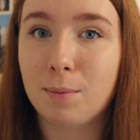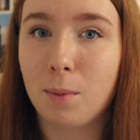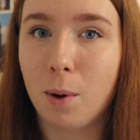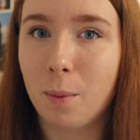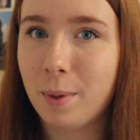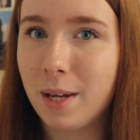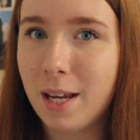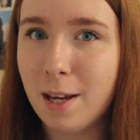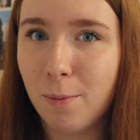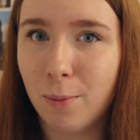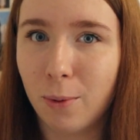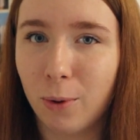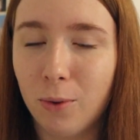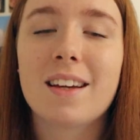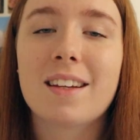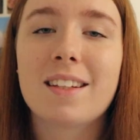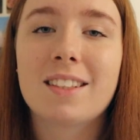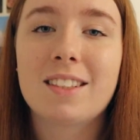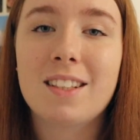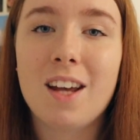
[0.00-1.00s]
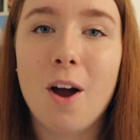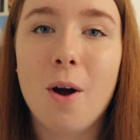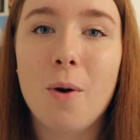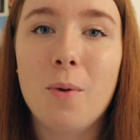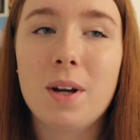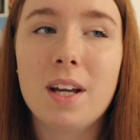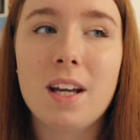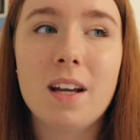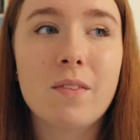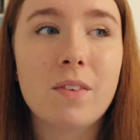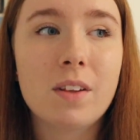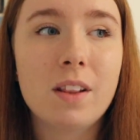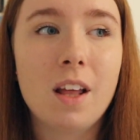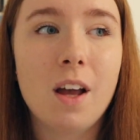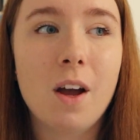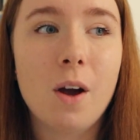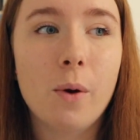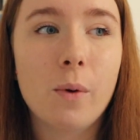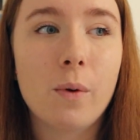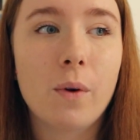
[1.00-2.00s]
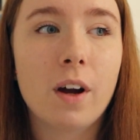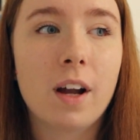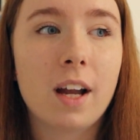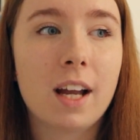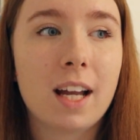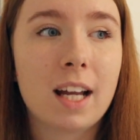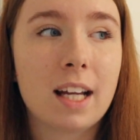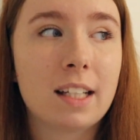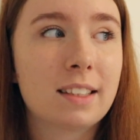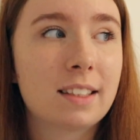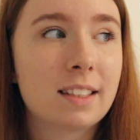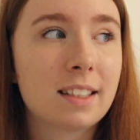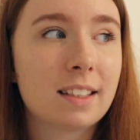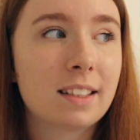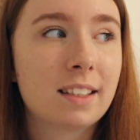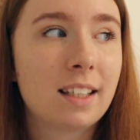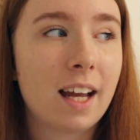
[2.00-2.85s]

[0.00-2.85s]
to more people. So even though it